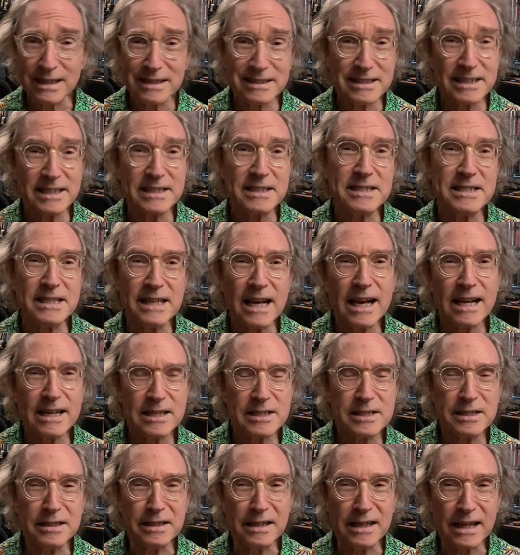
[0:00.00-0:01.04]

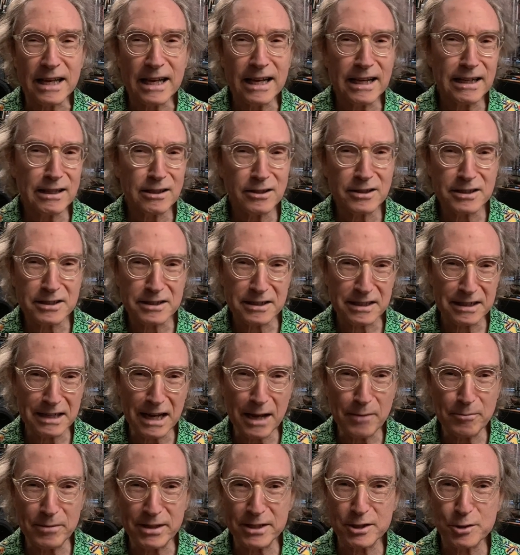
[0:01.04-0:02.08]
DCS in England, and
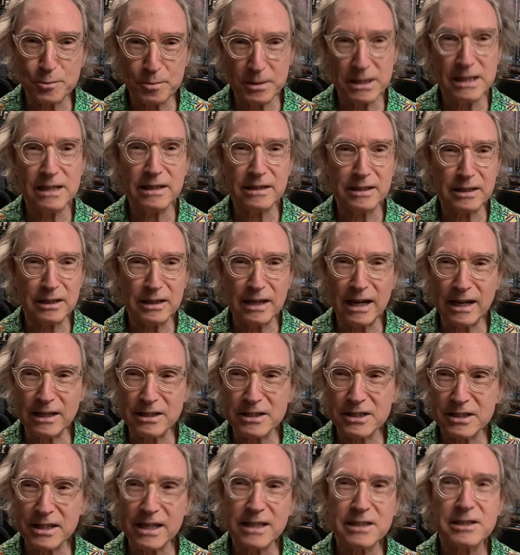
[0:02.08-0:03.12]
MSB, a United
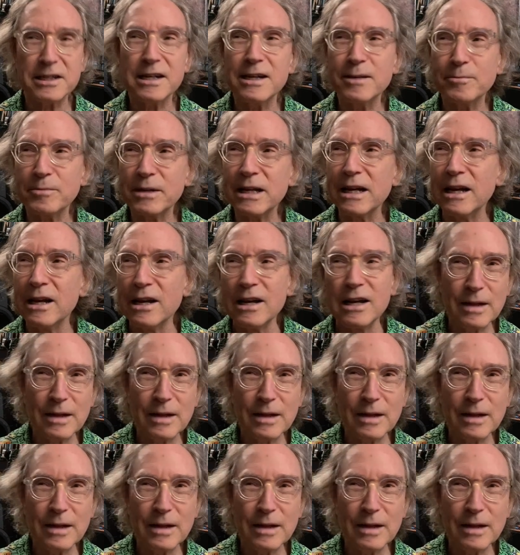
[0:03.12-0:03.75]
States company.